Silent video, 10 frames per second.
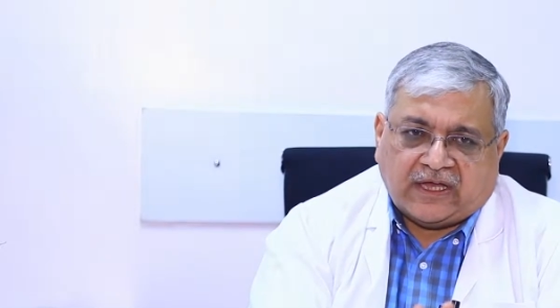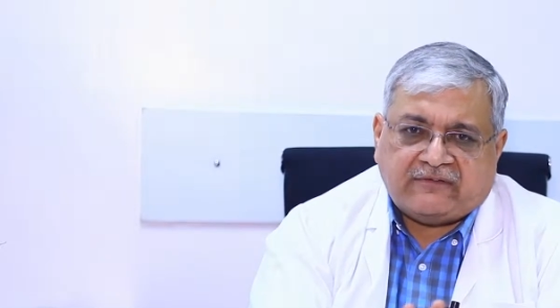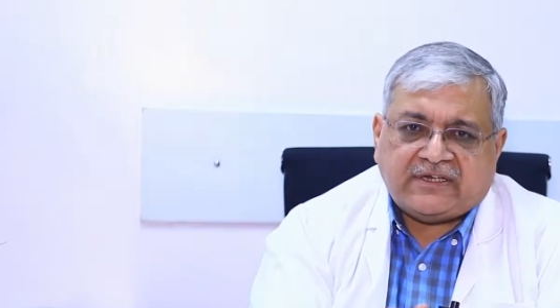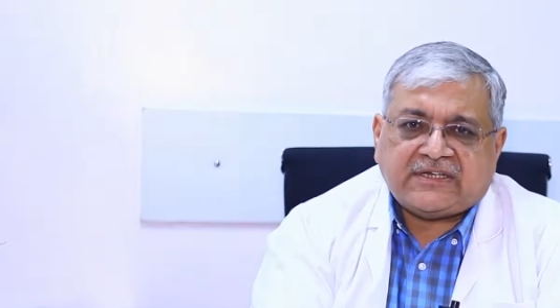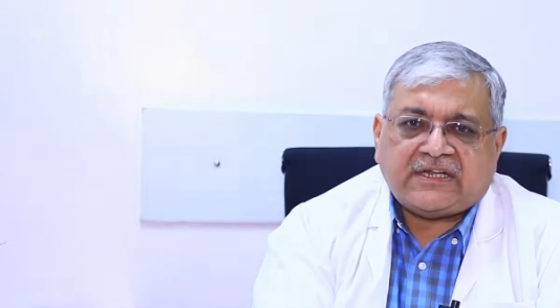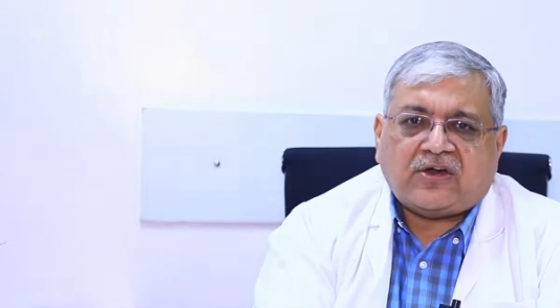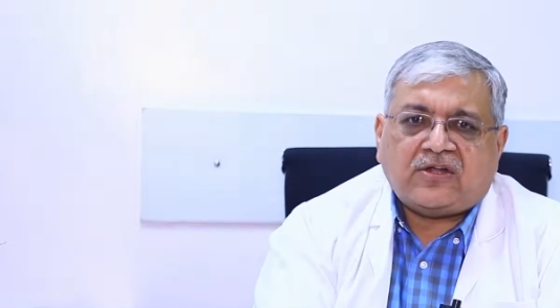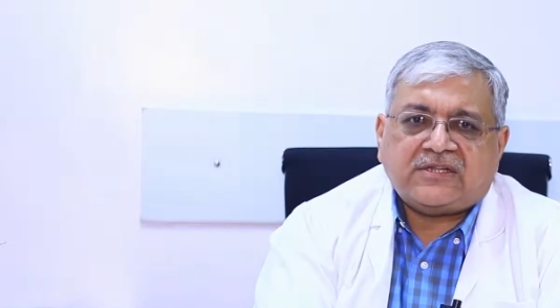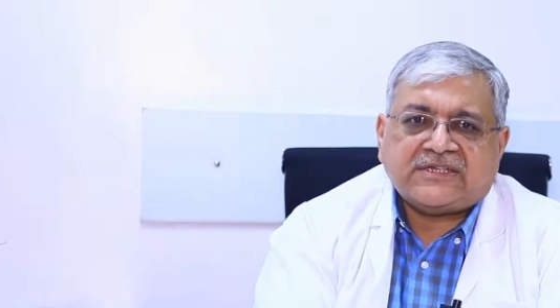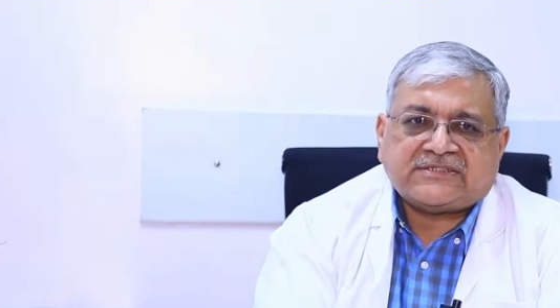having done
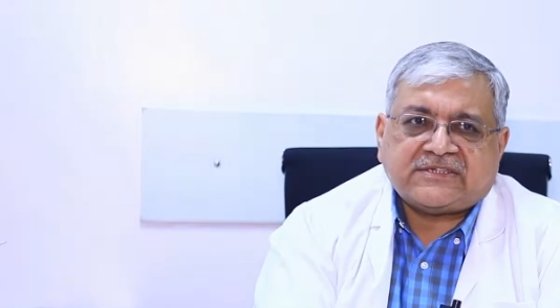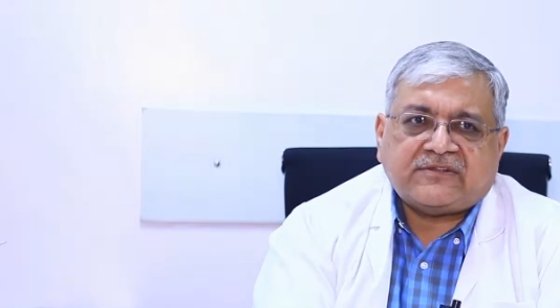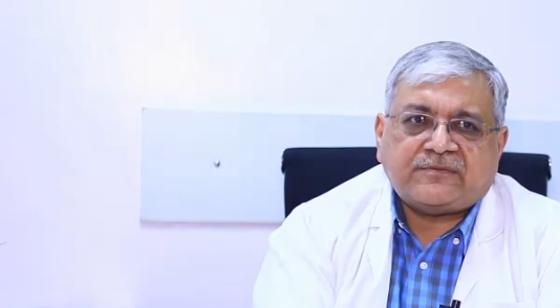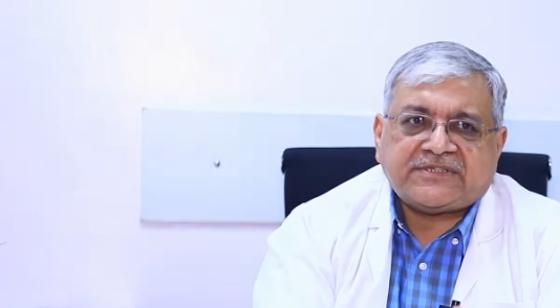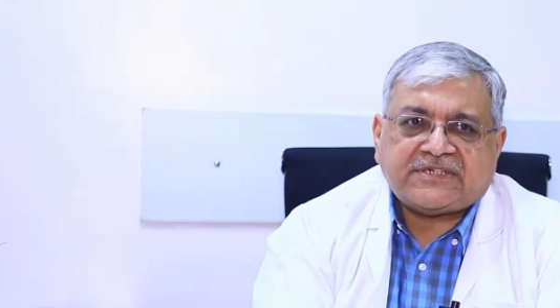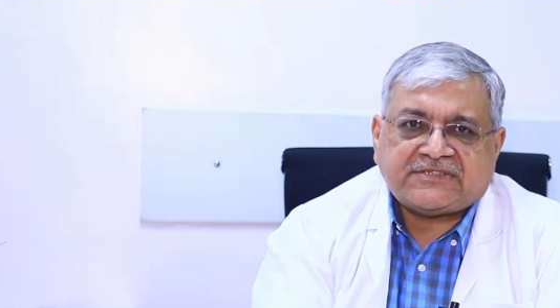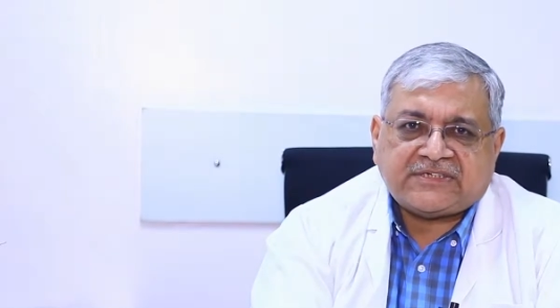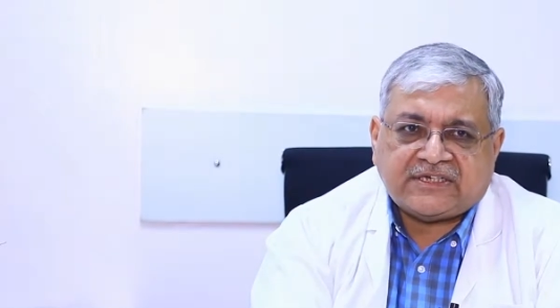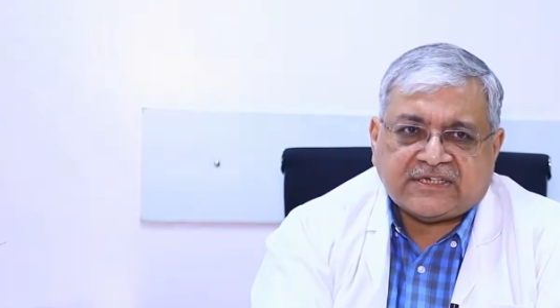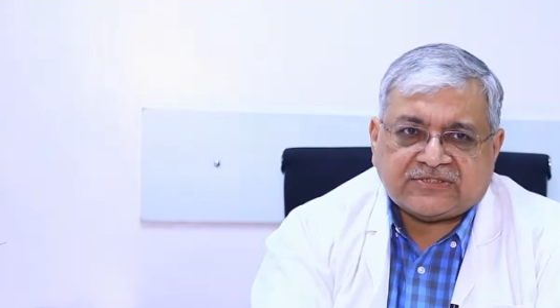all this if the patient
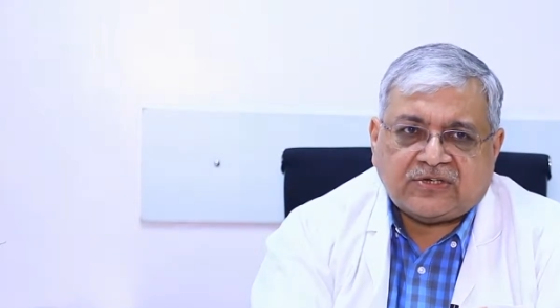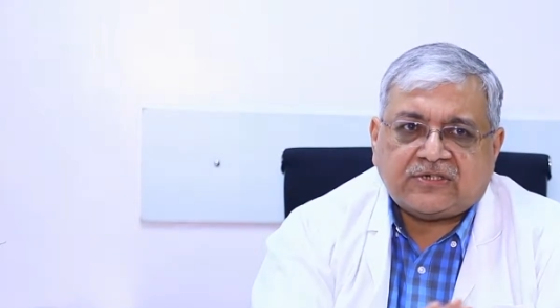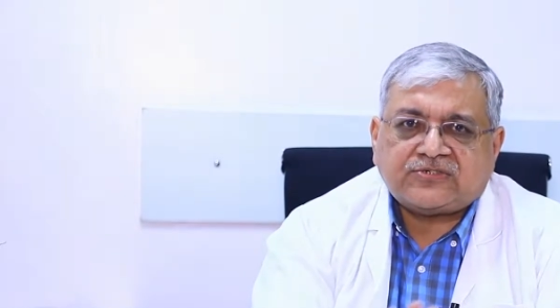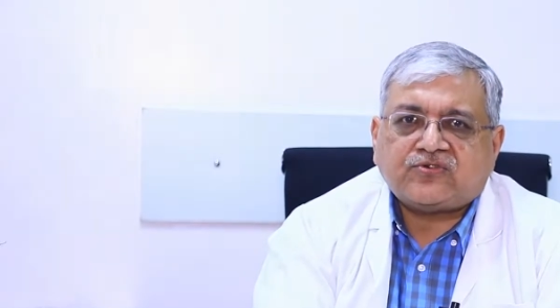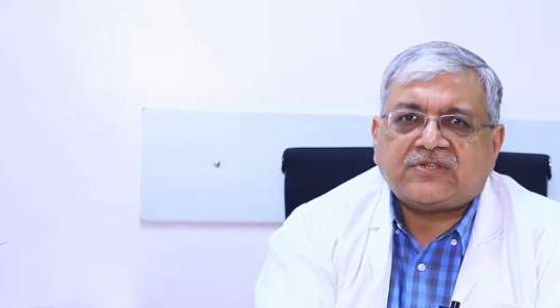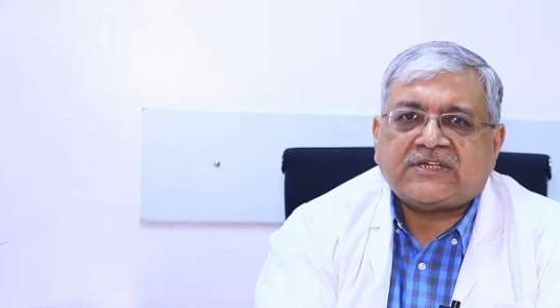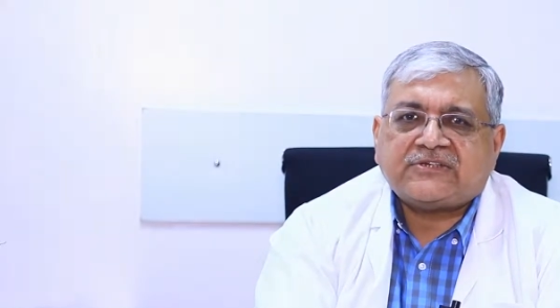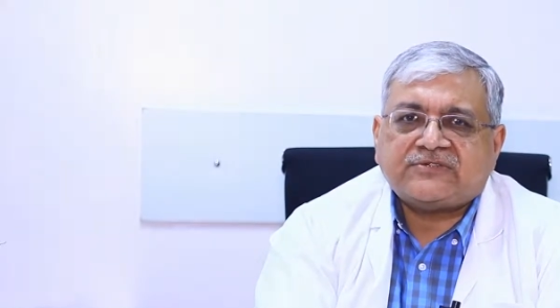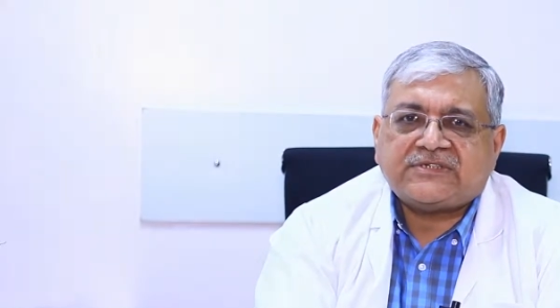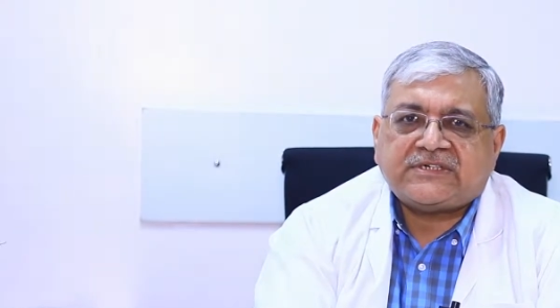still does not show the
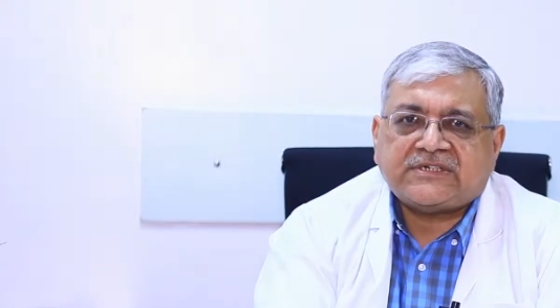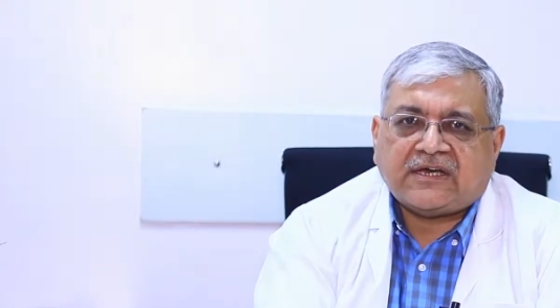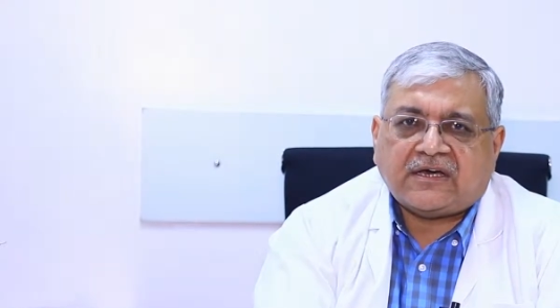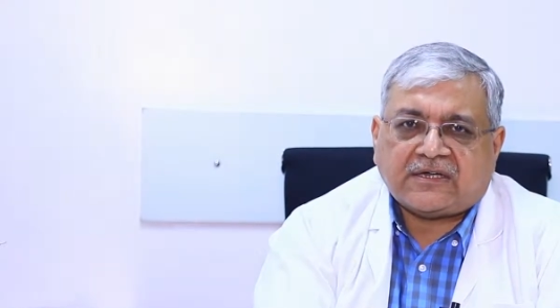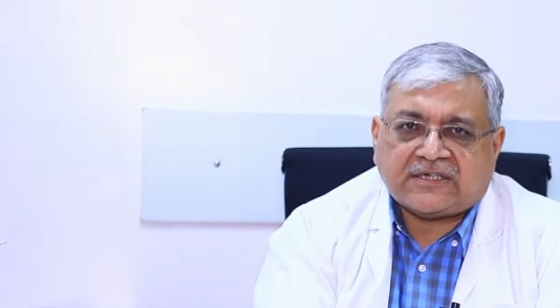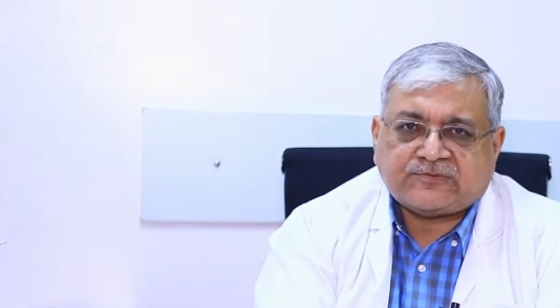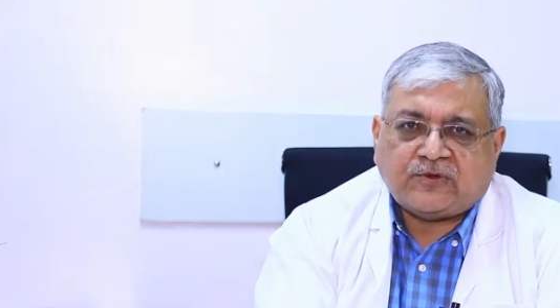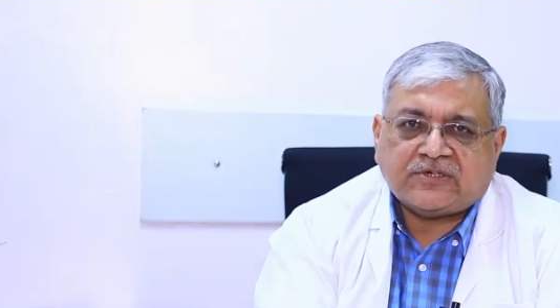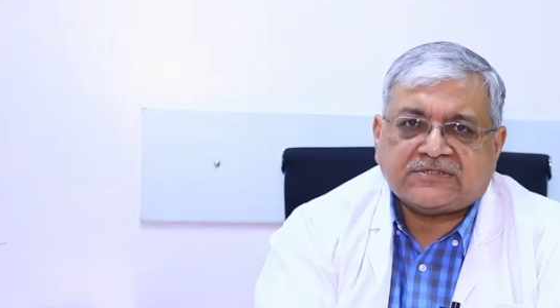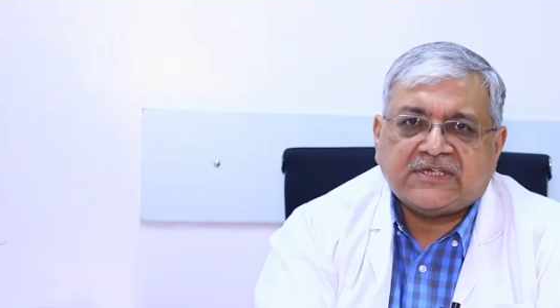requisite uh,
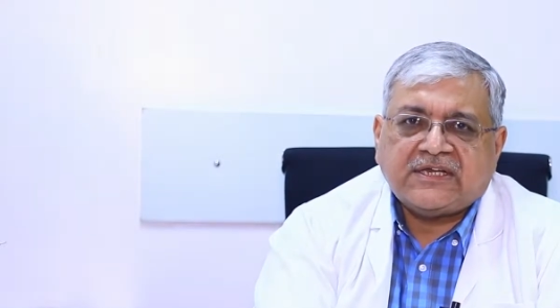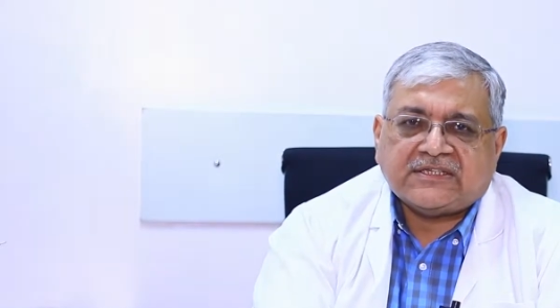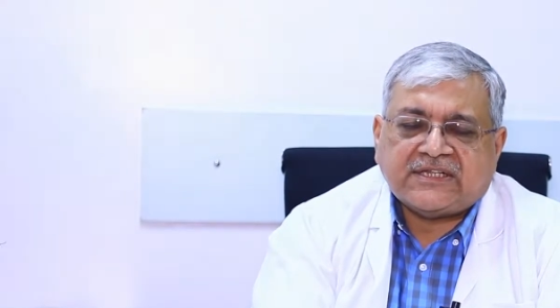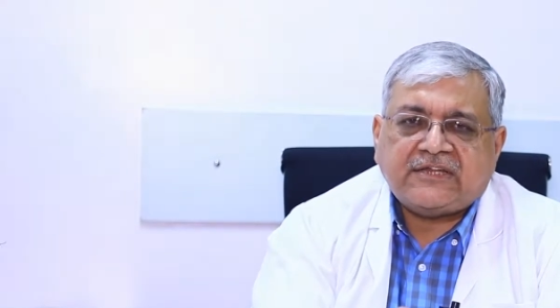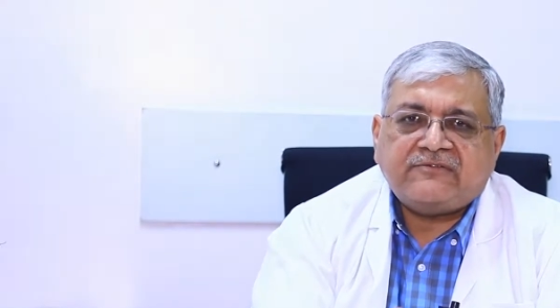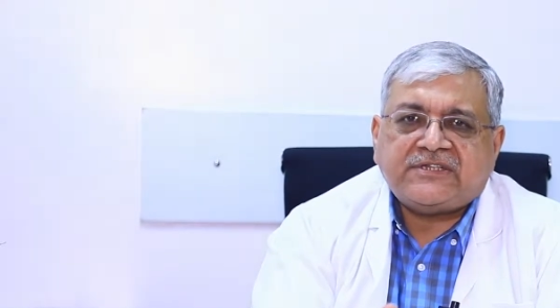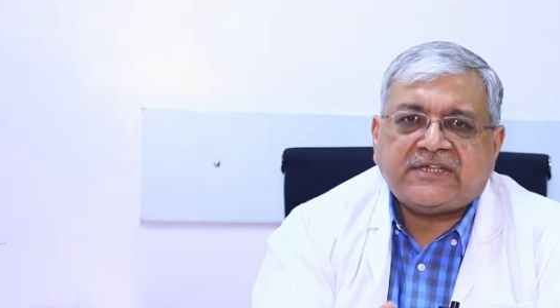response then we